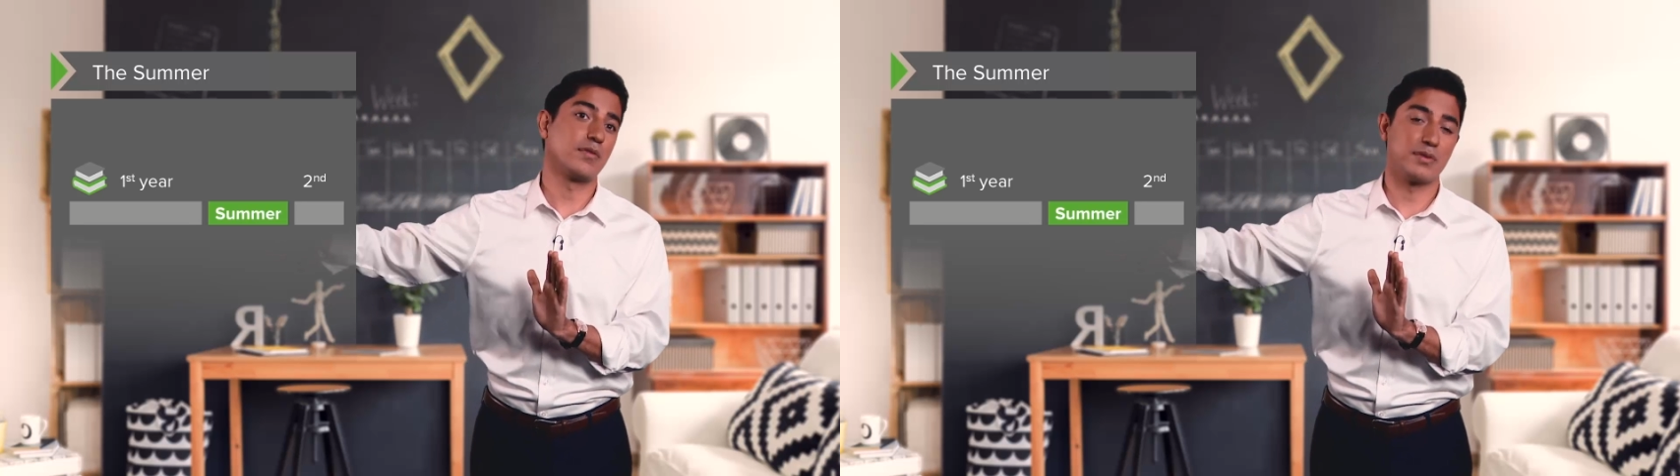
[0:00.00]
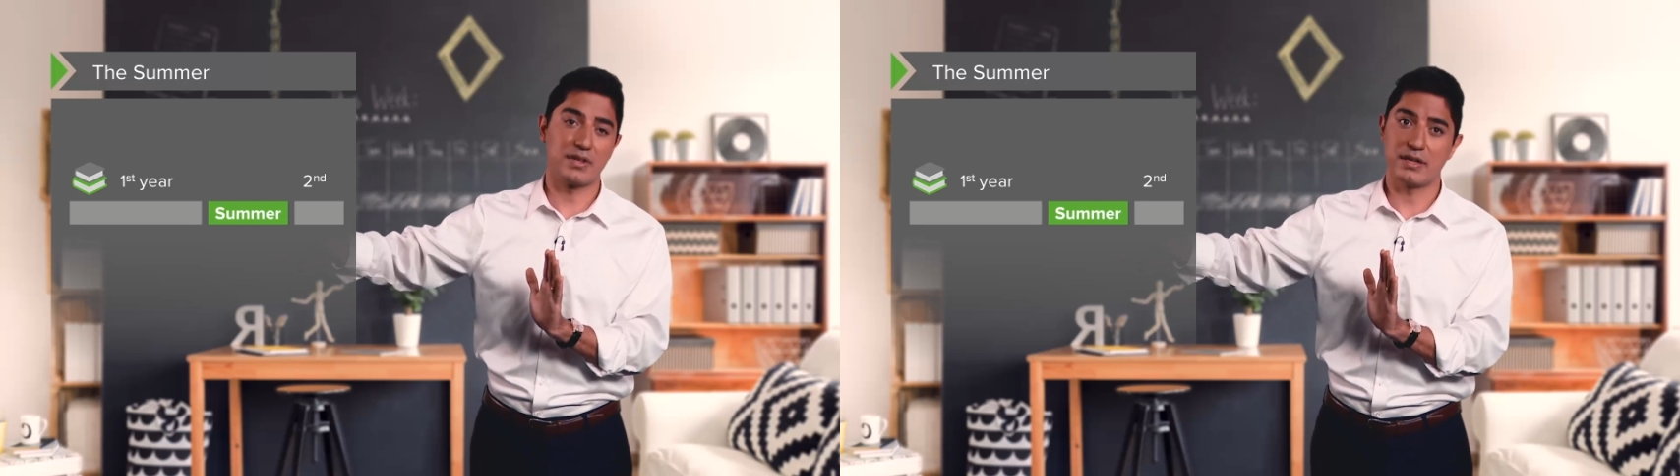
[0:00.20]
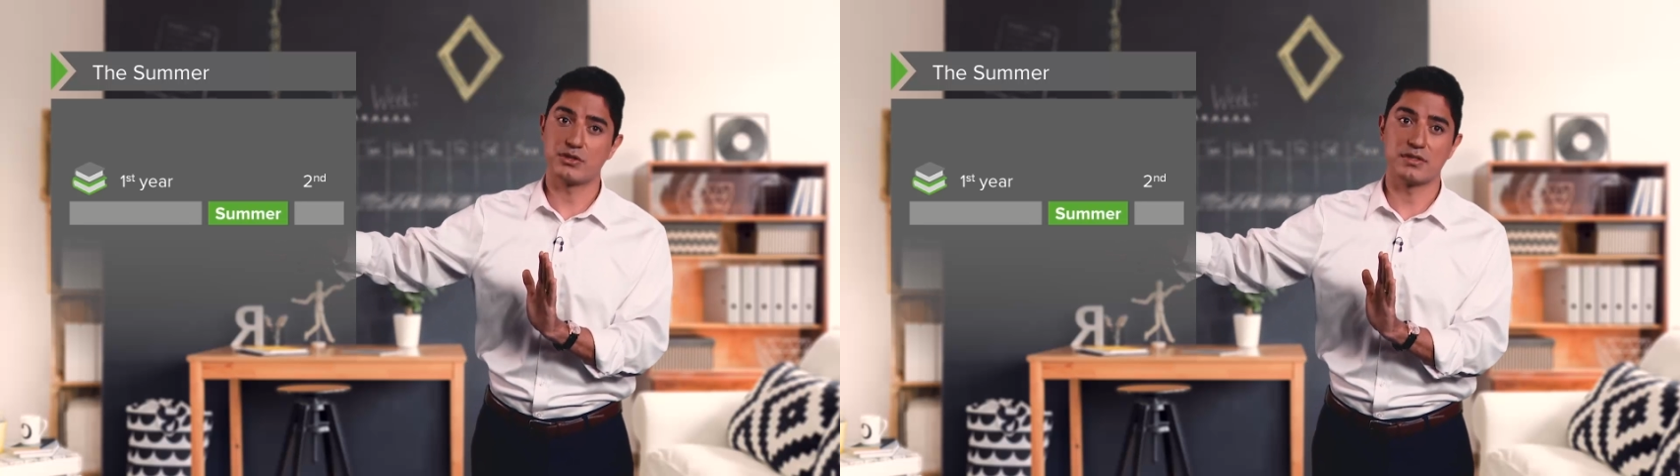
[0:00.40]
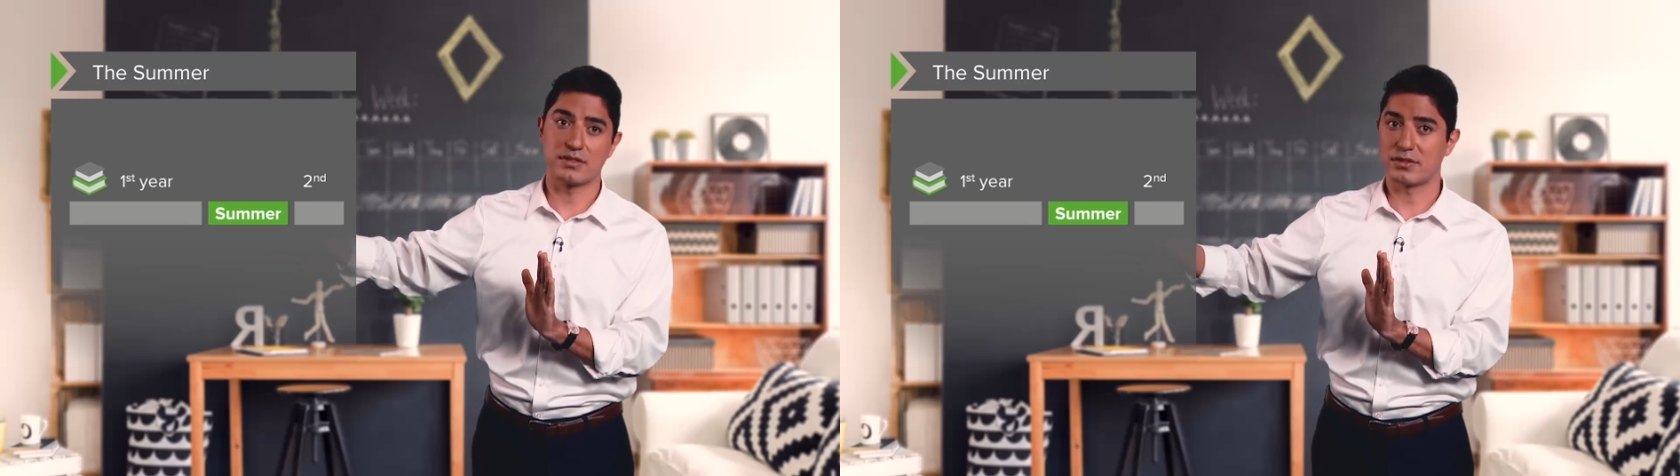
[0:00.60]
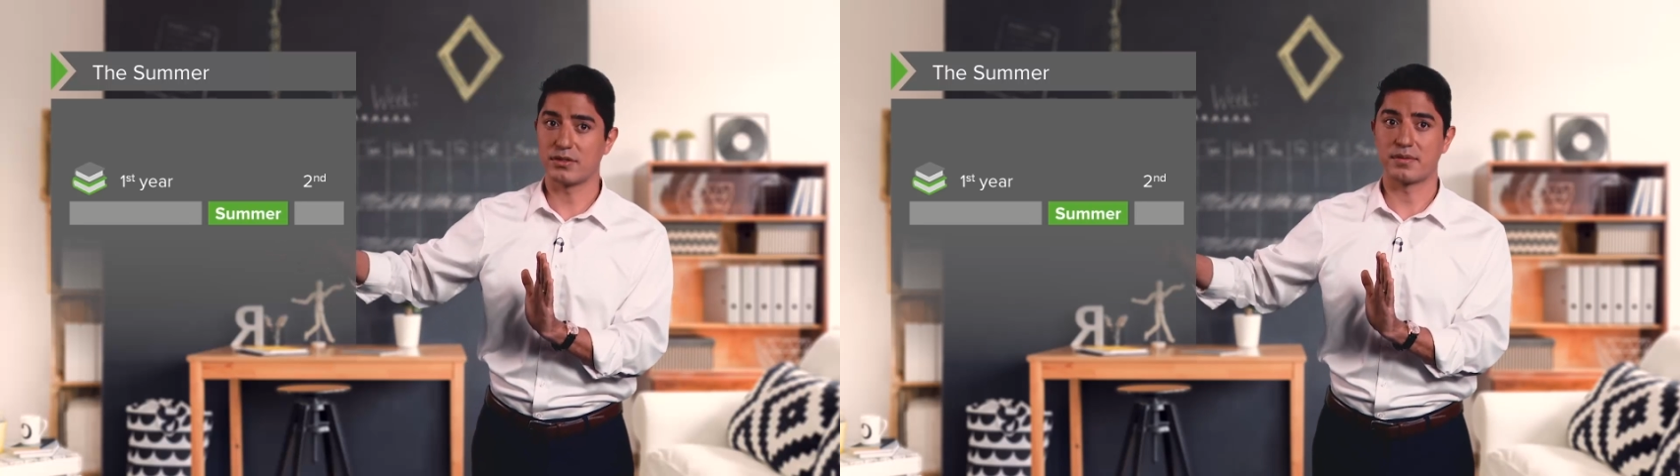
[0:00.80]
rotations
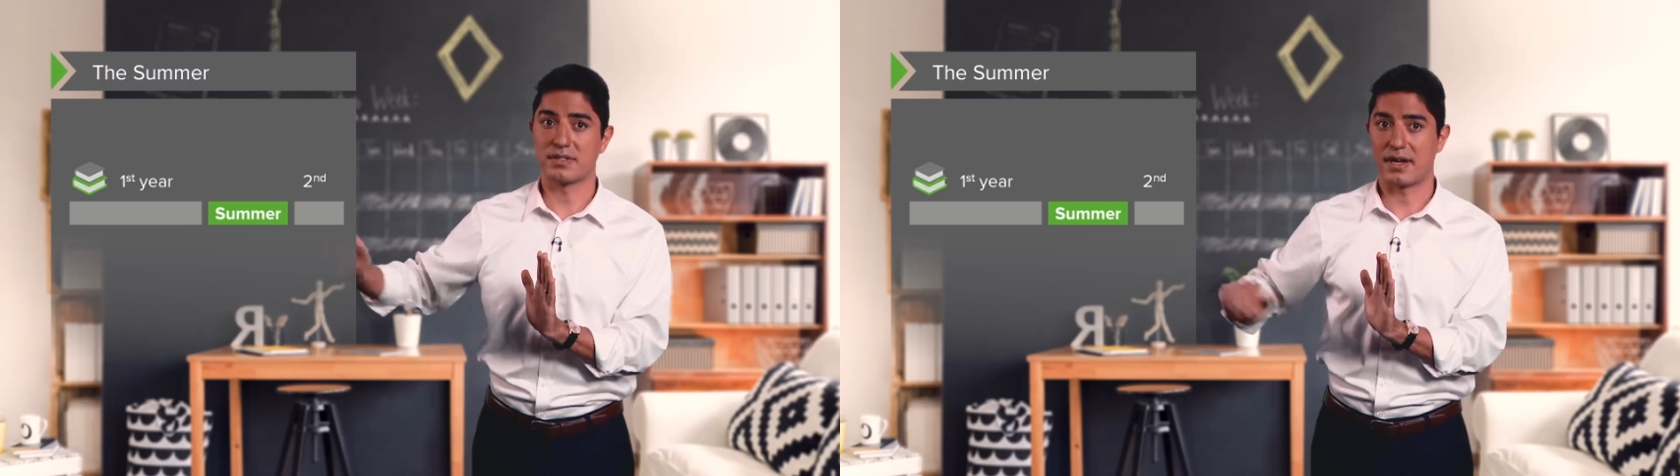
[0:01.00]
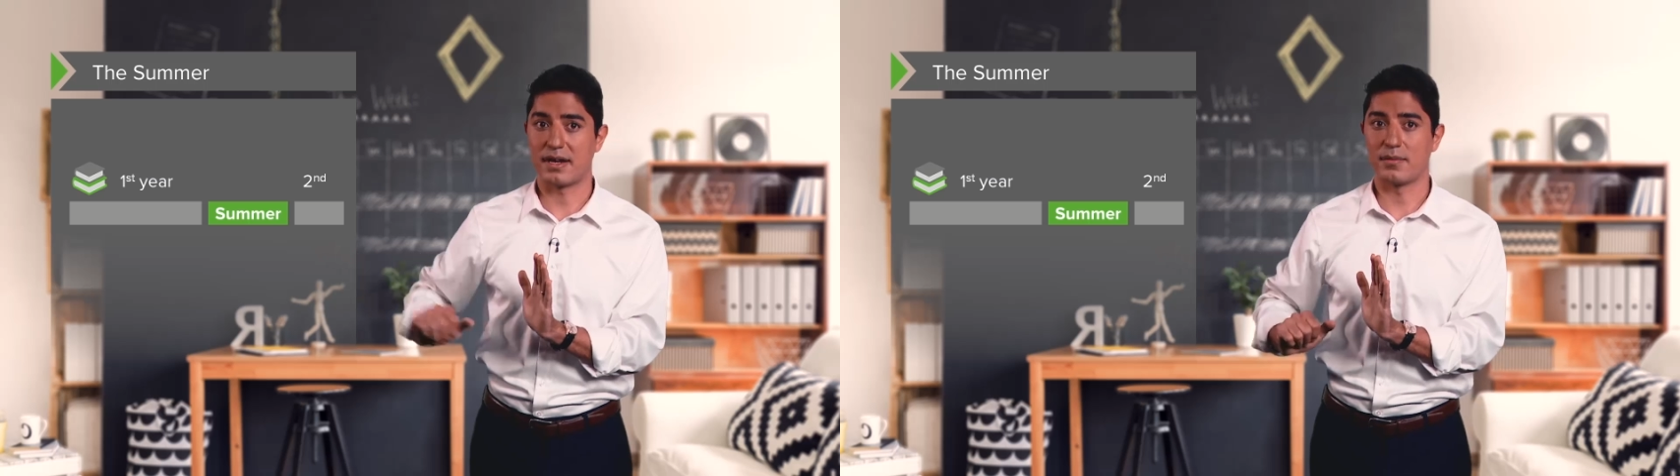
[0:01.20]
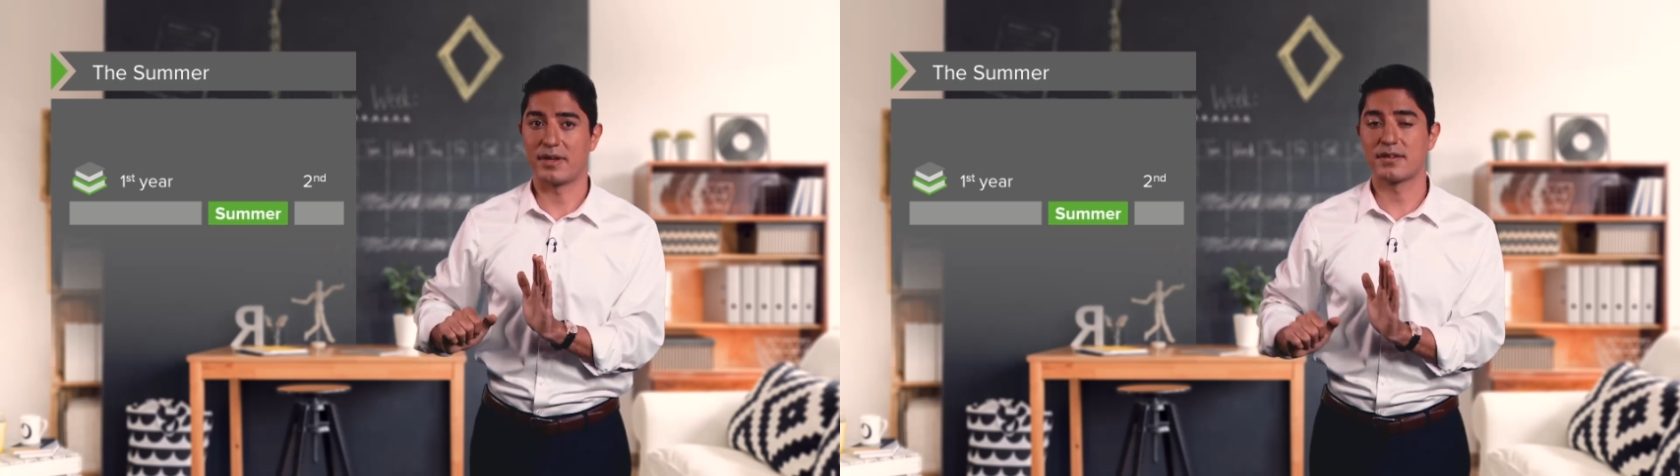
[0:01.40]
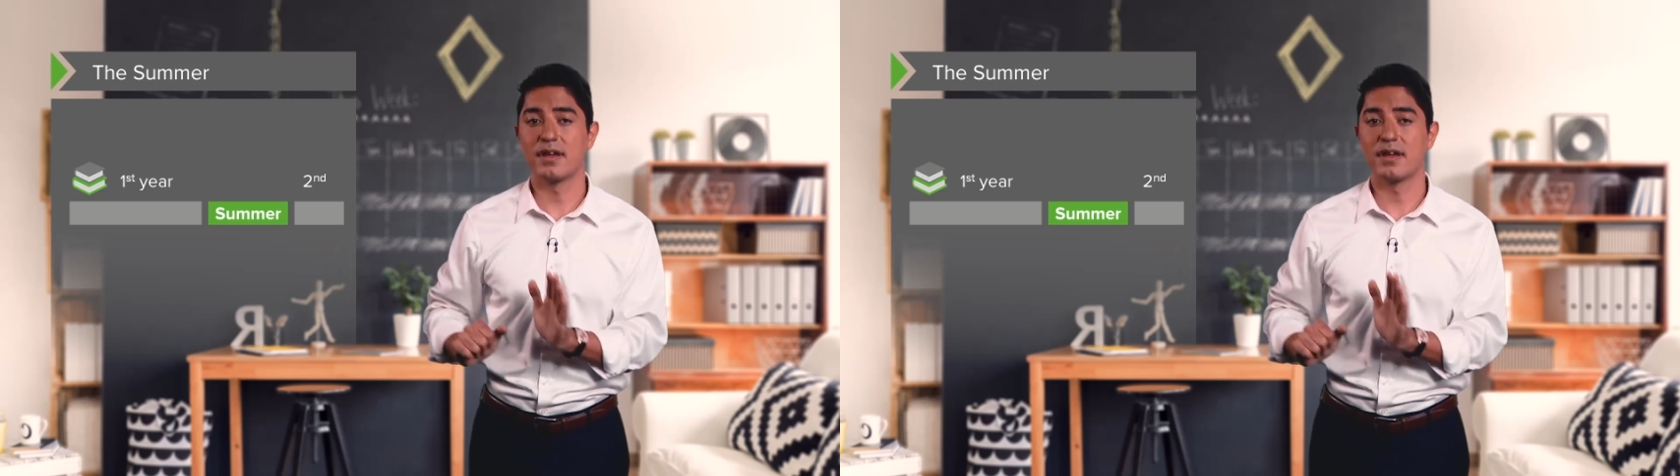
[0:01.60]
until retirement.